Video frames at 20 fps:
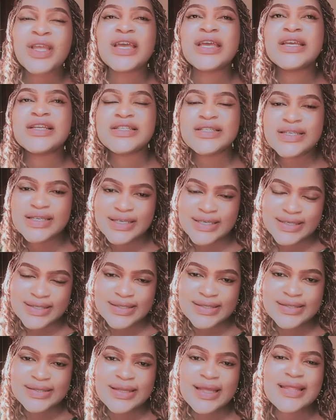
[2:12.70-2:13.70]
It
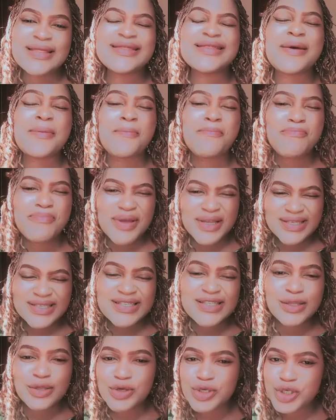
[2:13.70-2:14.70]
is the
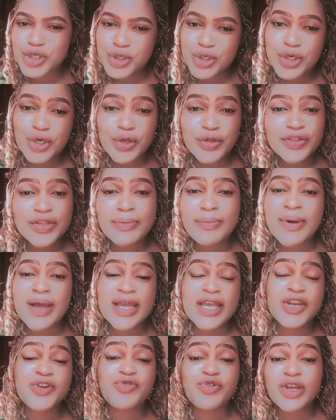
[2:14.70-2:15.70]
best lotion on the
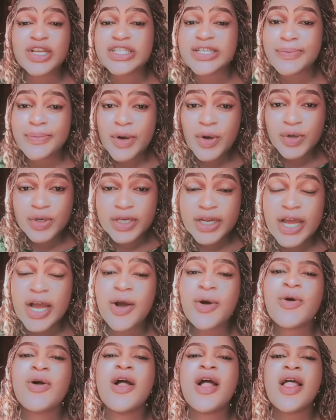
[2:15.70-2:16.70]
market right about
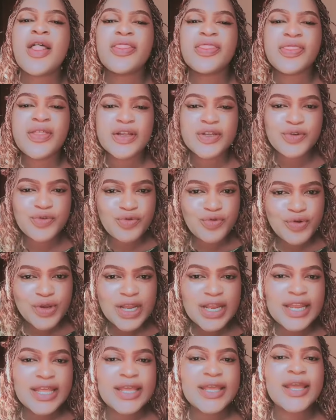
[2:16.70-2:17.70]
now that
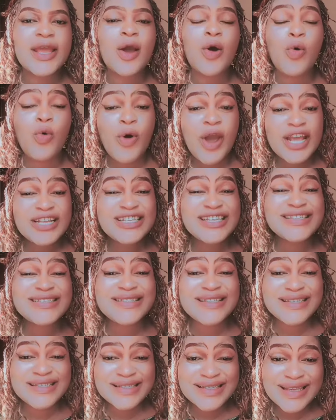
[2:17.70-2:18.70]
really
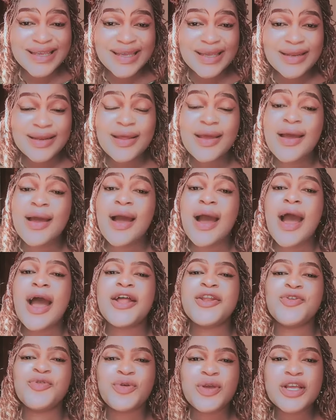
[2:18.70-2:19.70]
whitens the skin,
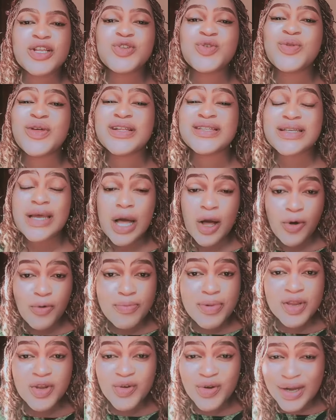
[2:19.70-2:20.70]
and you get to that
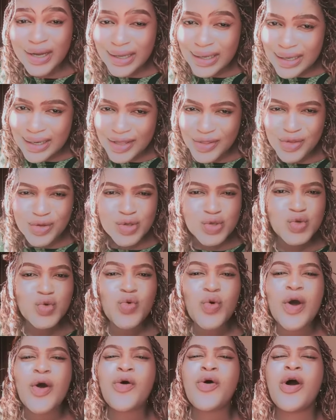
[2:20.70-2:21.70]
albino color. Those
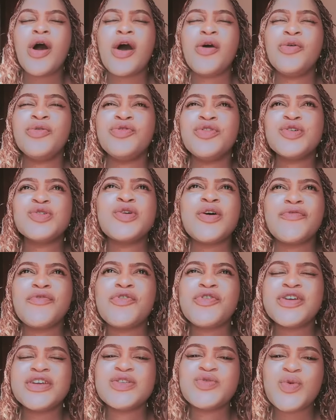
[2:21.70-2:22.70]
who have
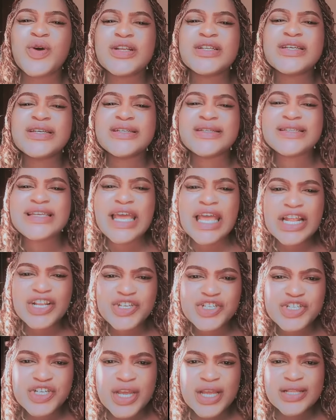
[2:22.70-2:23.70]
always wanted 10
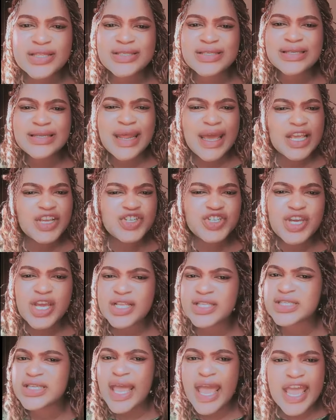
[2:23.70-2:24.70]
shades, 9
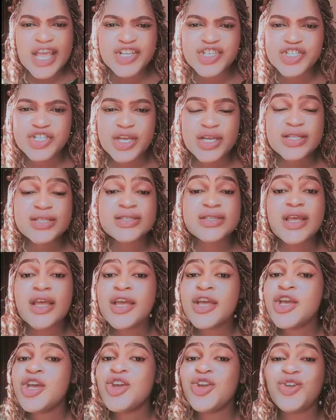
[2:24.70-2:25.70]
shades, 8 shades,
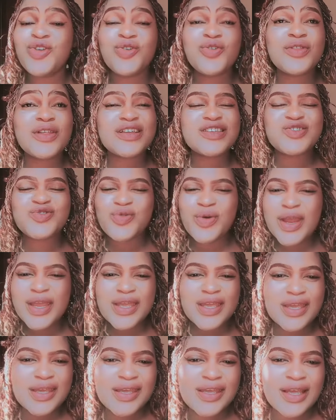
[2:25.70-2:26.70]
you know that
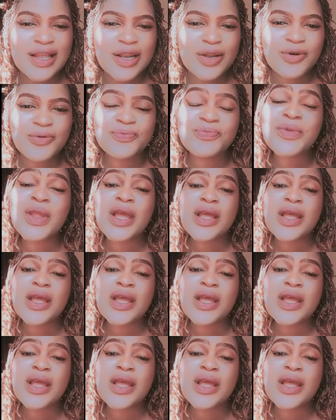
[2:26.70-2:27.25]
striking yellow.